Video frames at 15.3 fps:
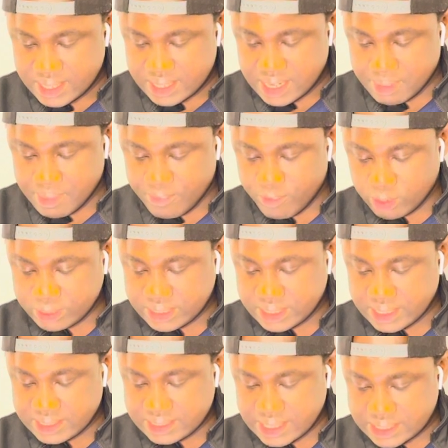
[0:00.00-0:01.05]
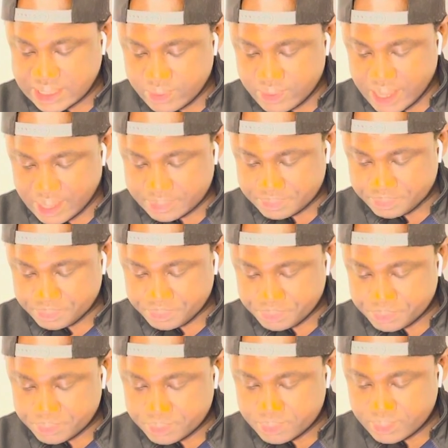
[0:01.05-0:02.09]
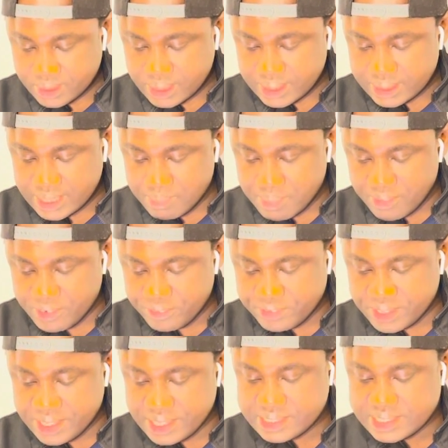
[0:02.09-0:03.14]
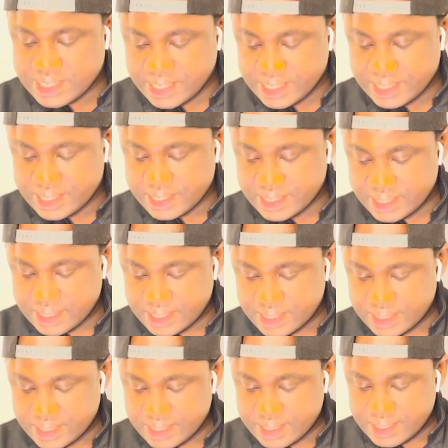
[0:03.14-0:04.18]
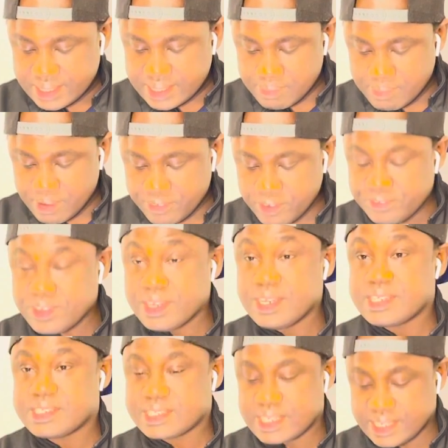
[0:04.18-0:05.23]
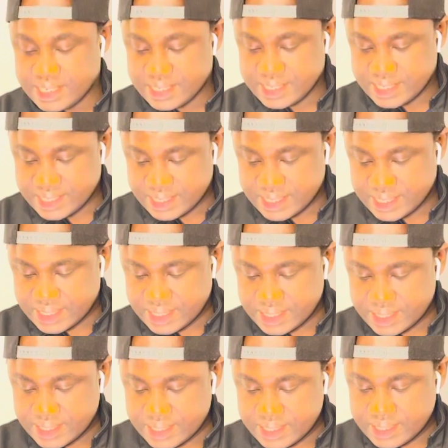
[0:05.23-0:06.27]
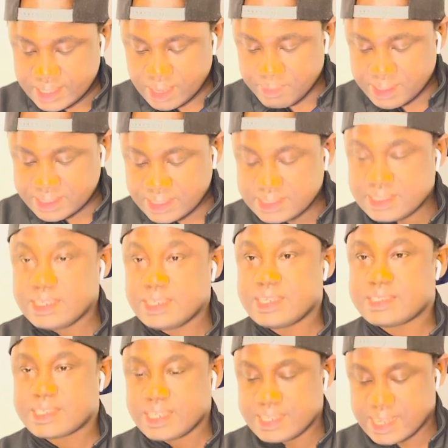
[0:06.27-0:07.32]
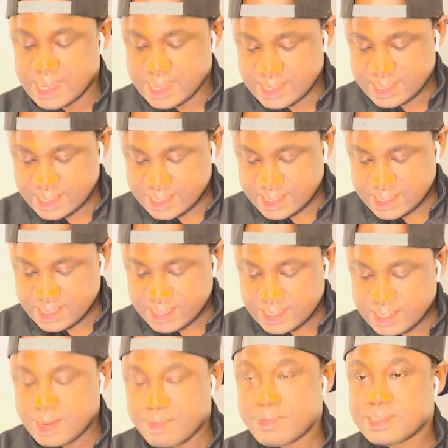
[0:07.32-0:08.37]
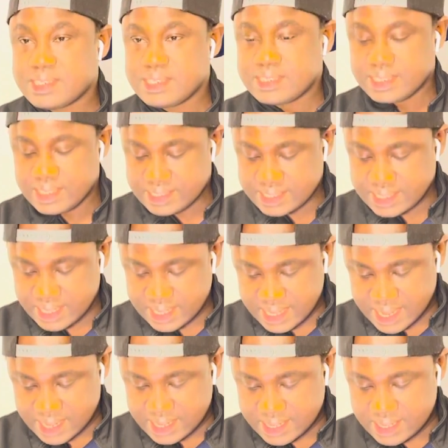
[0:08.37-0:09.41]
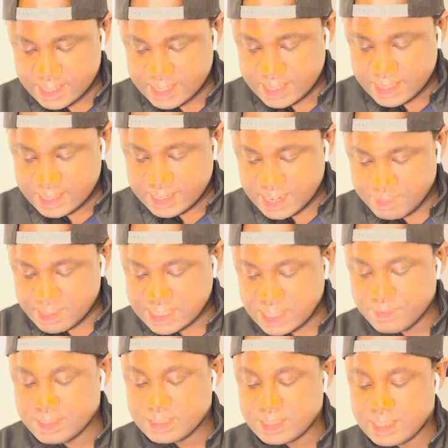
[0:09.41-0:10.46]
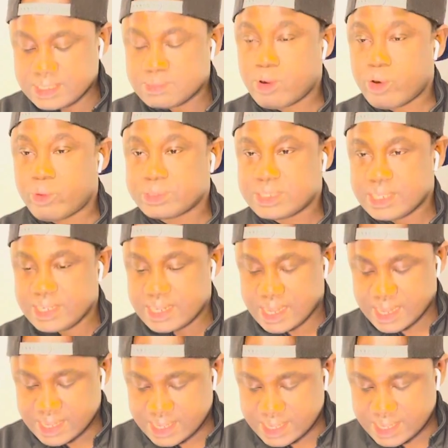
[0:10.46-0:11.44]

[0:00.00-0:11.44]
Number 14 is Nigeria. Number 15 is Guinea. Number 15 is Guinea. Number 16 is Kenya. Number 16 is Kenya. Number 17 is Mauritania.